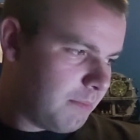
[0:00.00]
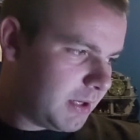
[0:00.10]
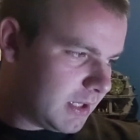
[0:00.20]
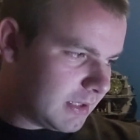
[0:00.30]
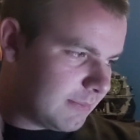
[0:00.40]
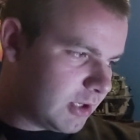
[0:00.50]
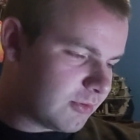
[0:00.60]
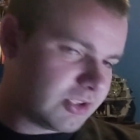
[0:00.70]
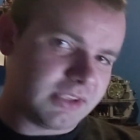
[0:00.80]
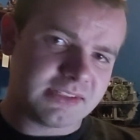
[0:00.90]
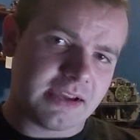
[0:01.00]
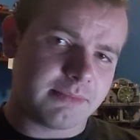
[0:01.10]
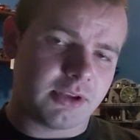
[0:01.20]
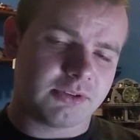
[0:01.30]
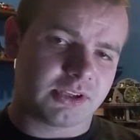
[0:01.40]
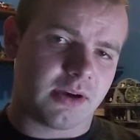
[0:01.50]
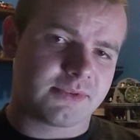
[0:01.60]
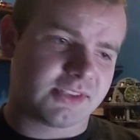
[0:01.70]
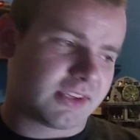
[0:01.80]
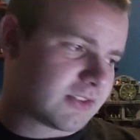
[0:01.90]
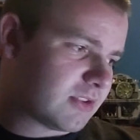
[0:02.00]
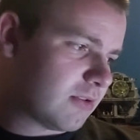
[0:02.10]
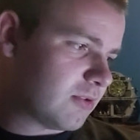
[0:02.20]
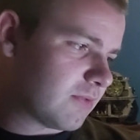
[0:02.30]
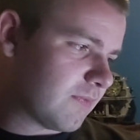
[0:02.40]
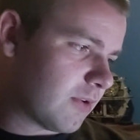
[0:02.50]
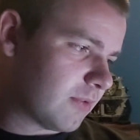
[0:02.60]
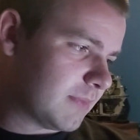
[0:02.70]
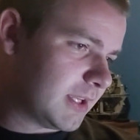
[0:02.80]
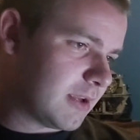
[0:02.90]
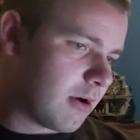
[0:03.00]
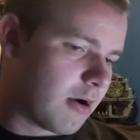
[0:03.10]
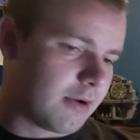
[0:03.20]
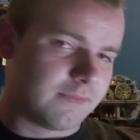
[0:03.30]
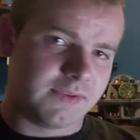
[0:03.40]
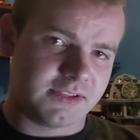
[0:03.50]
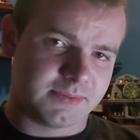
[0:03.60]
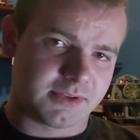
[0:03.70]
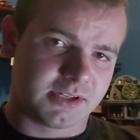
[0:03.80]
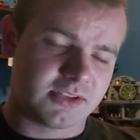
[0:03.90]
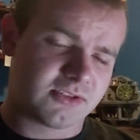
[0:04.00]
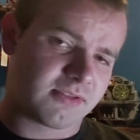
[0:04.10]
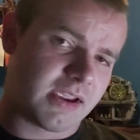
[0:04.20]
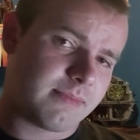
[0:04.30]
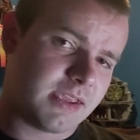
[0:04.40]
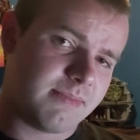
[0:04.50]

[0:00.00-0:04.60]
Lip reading: But let me know what you think down below in the comment section, though. You can follow me on Facebook and Instagram,